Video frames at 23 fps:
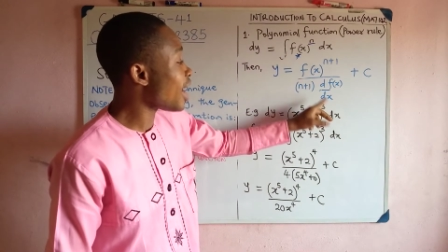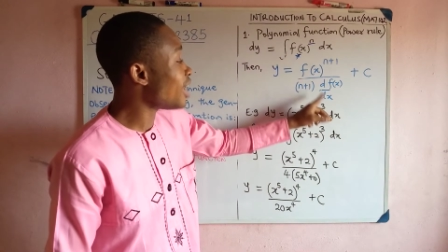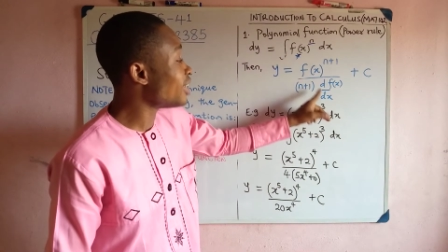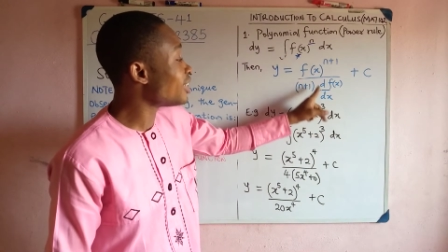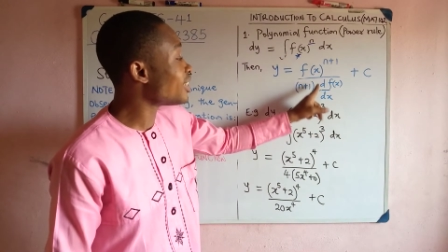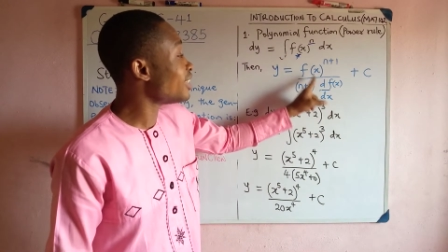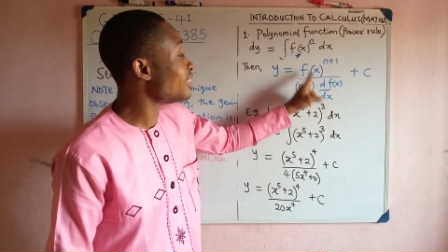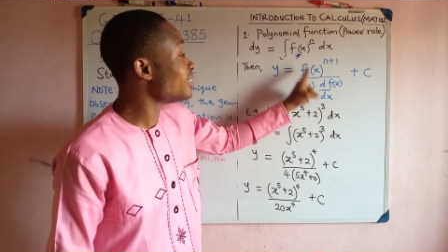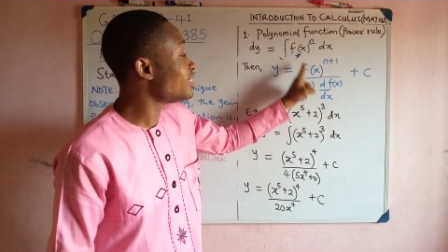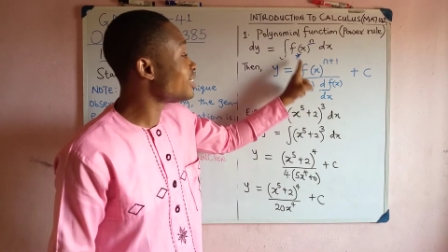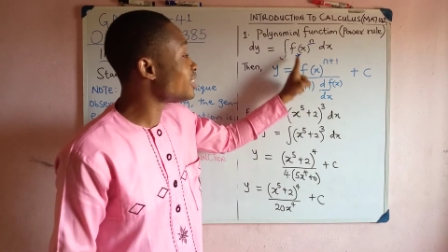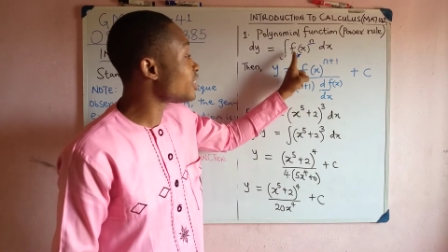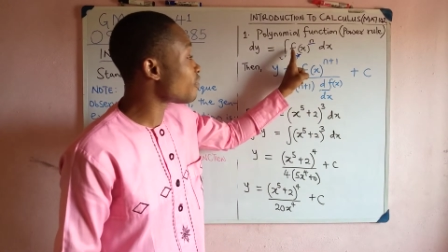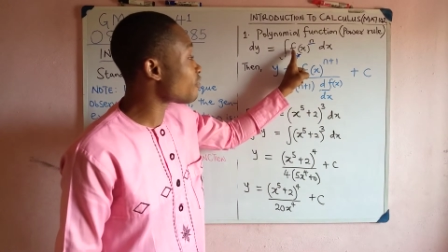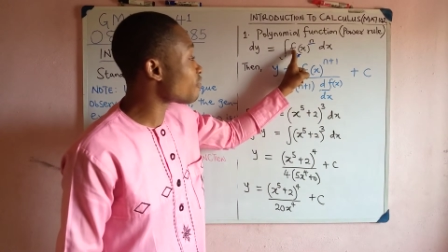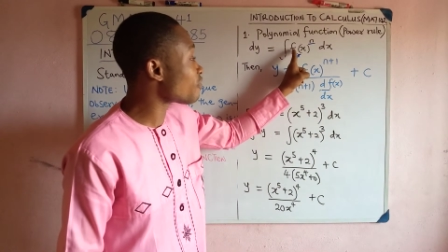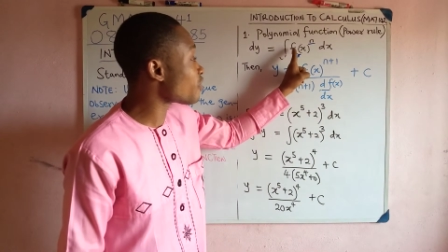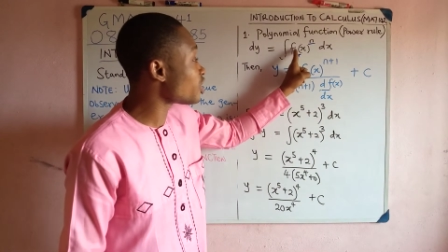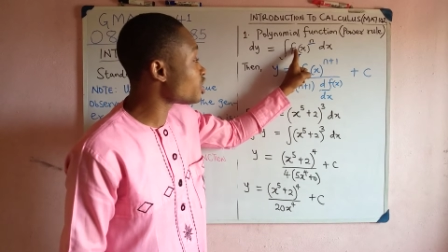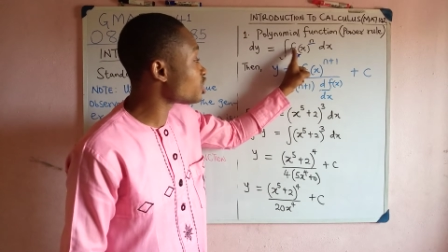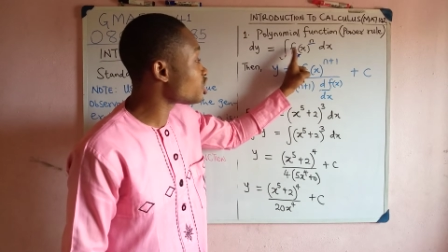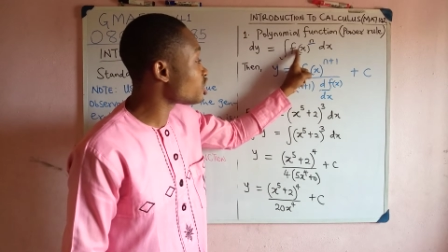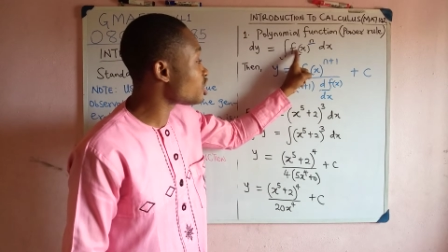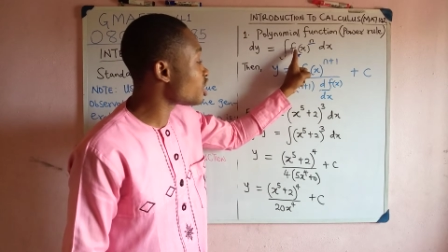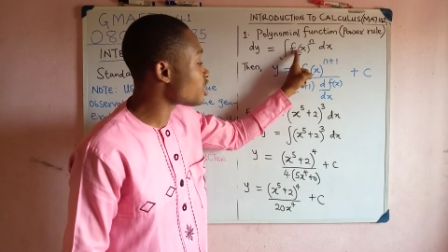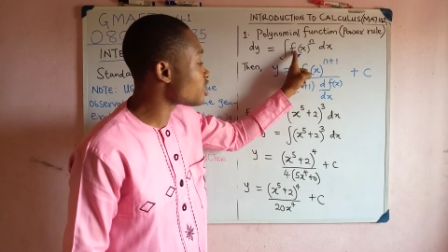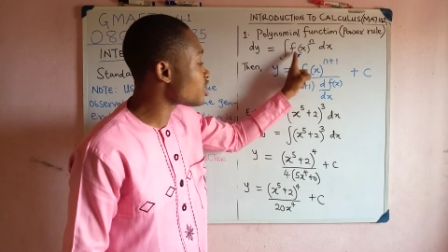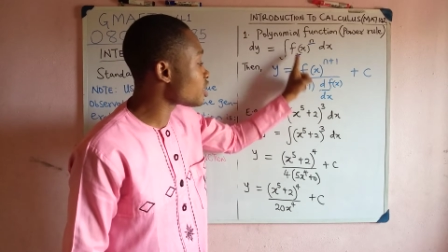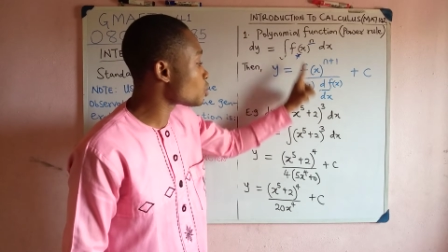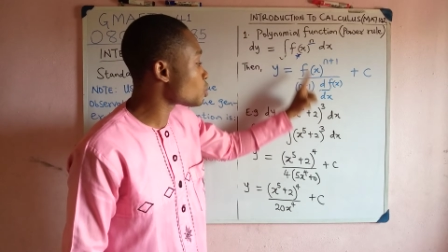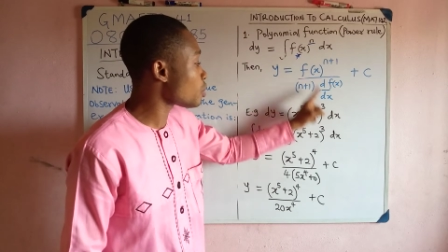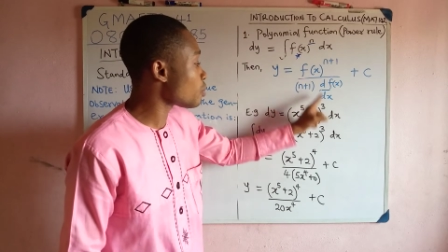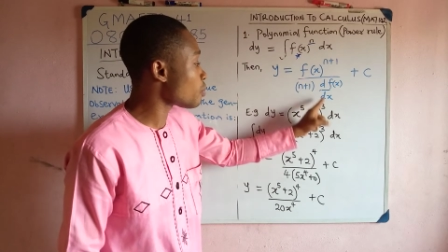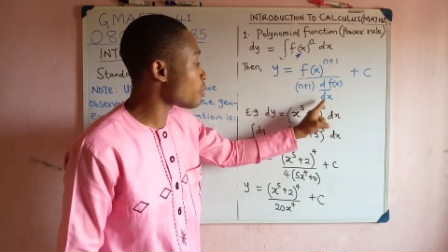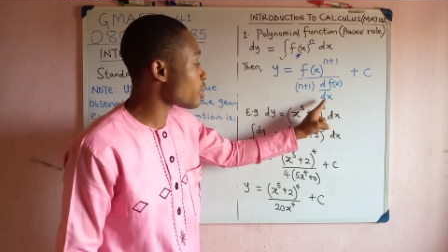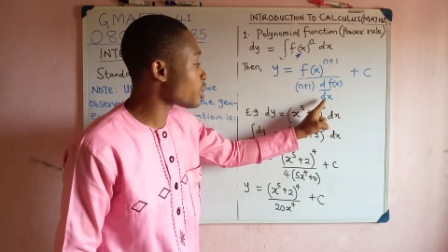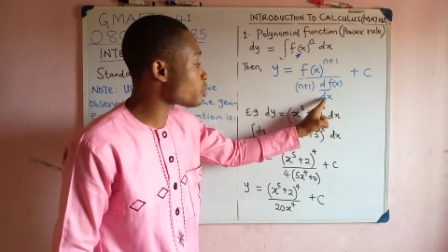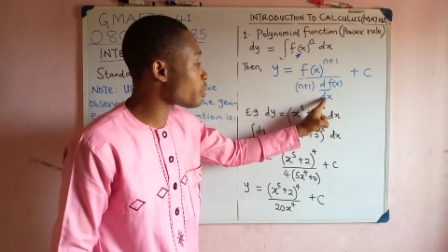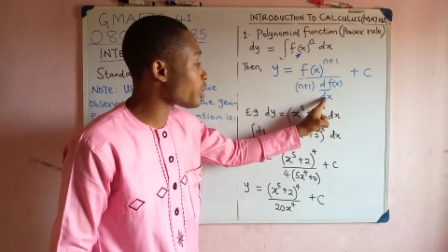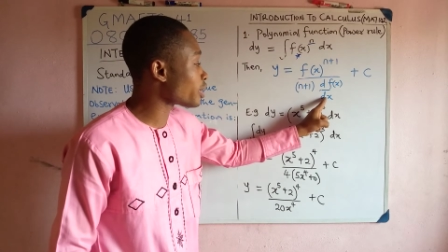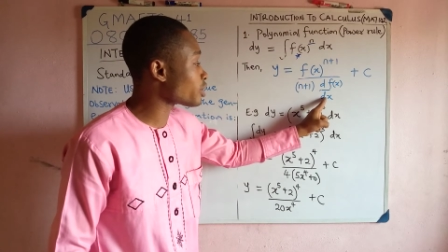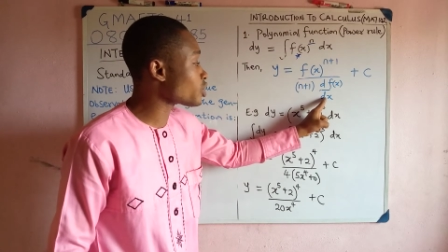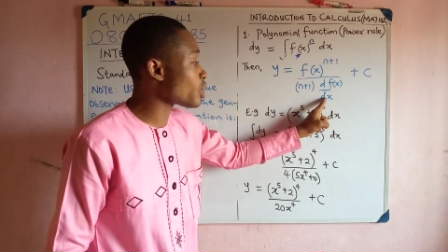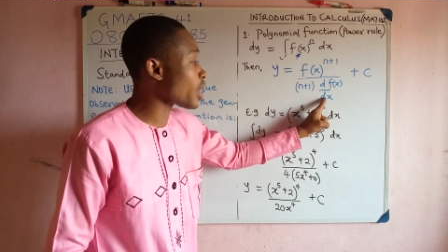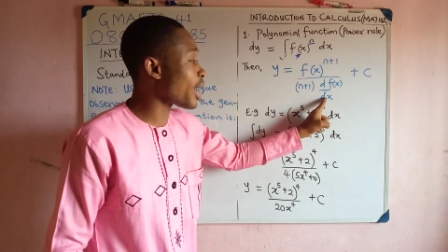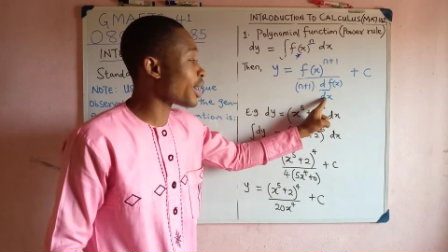and then differentiate it with
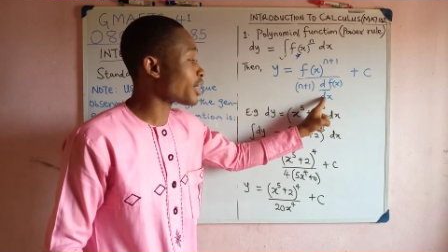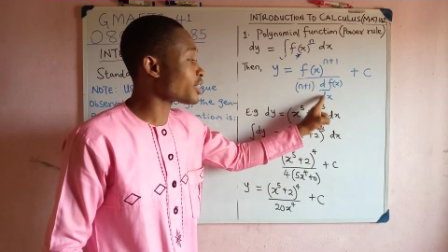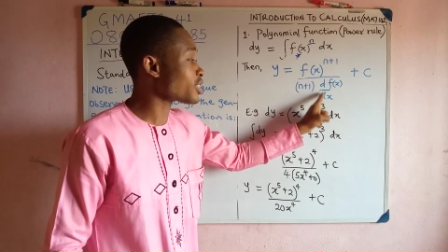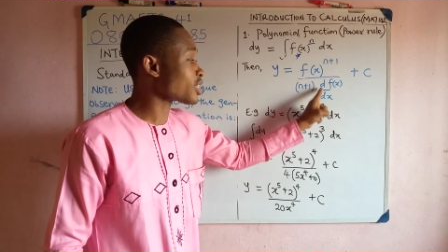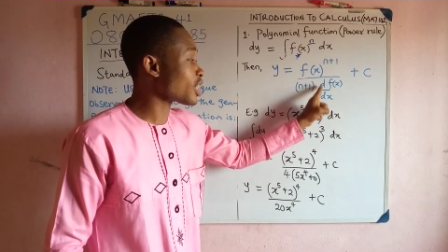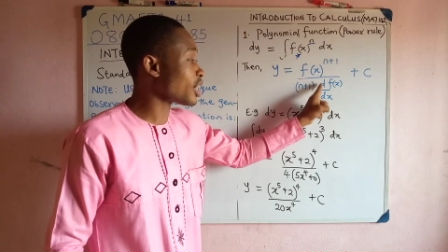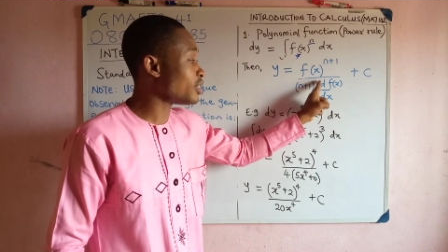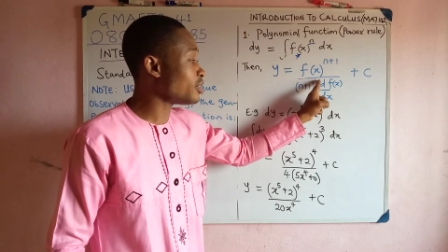respect to x.